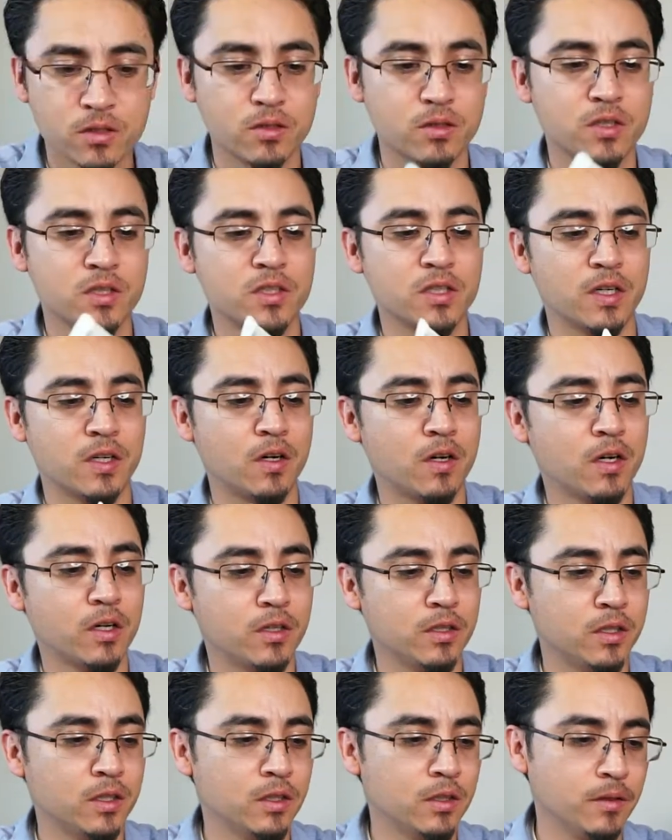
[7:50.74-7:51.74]
So this
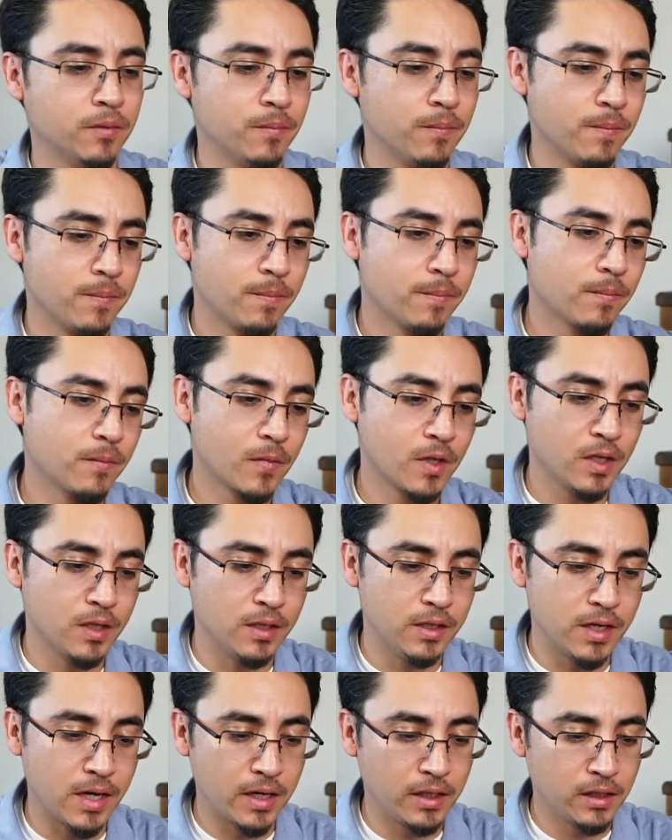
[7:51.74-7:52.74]
is a
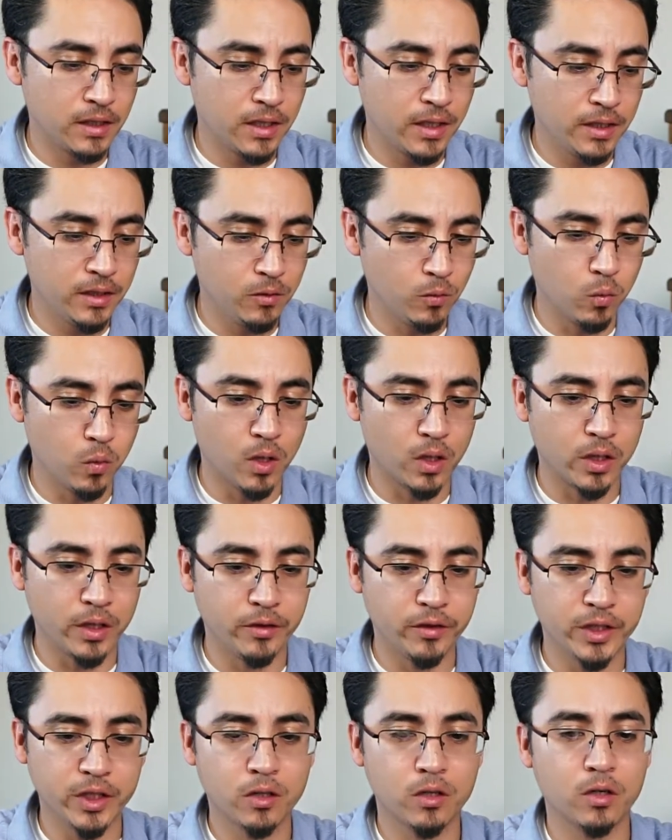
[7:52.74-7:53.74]
nightlight
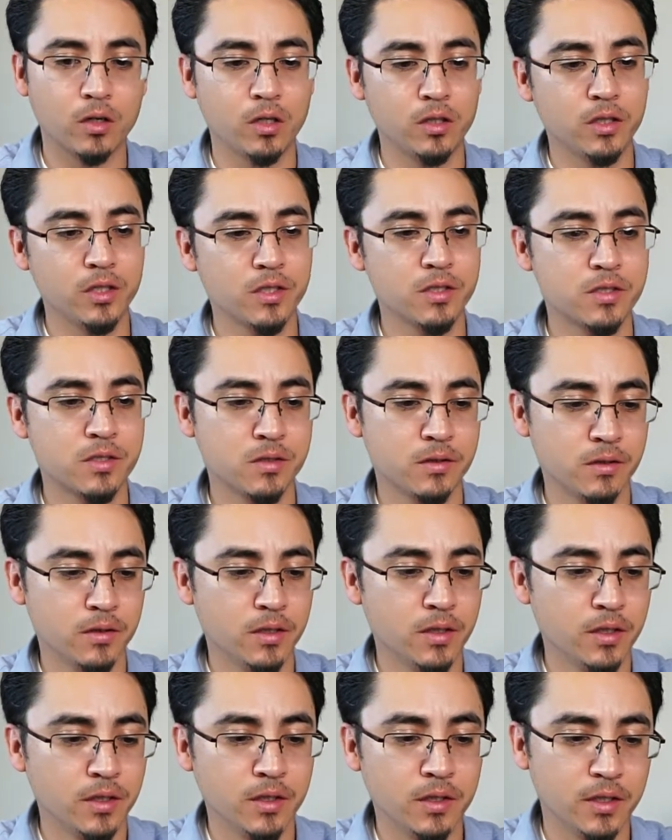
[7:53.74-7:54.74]
wiring harness.
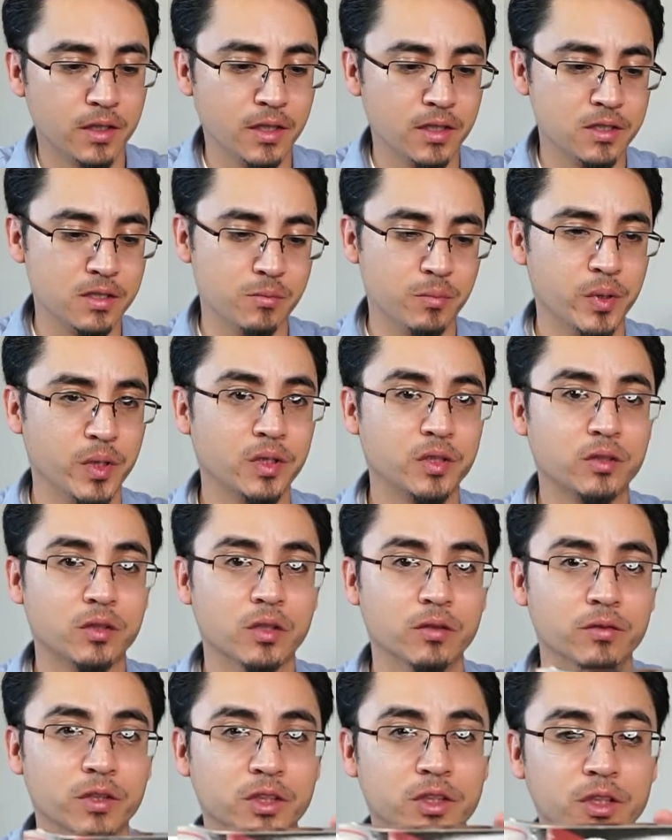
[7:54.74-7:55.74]
It has a picture
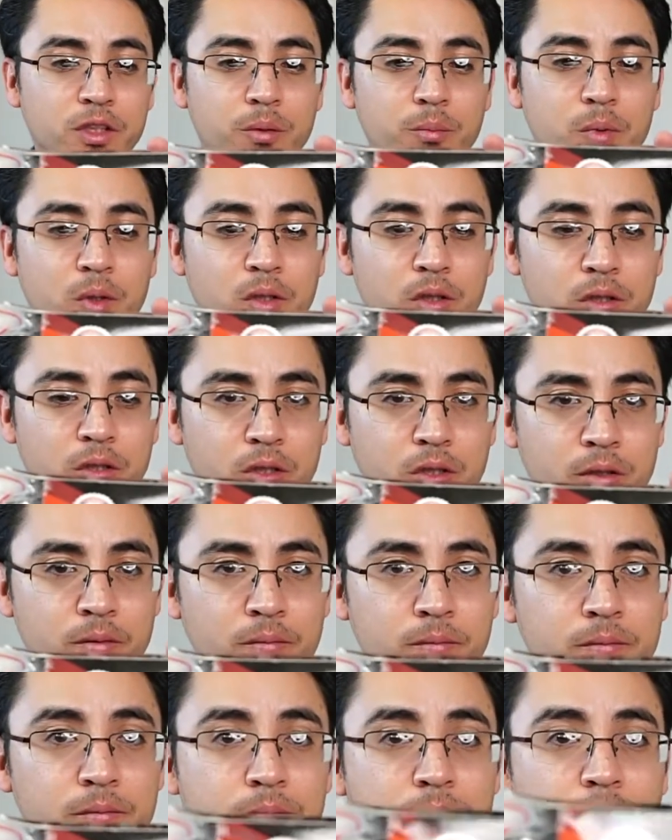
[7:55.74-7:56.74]
of a Jeep on there.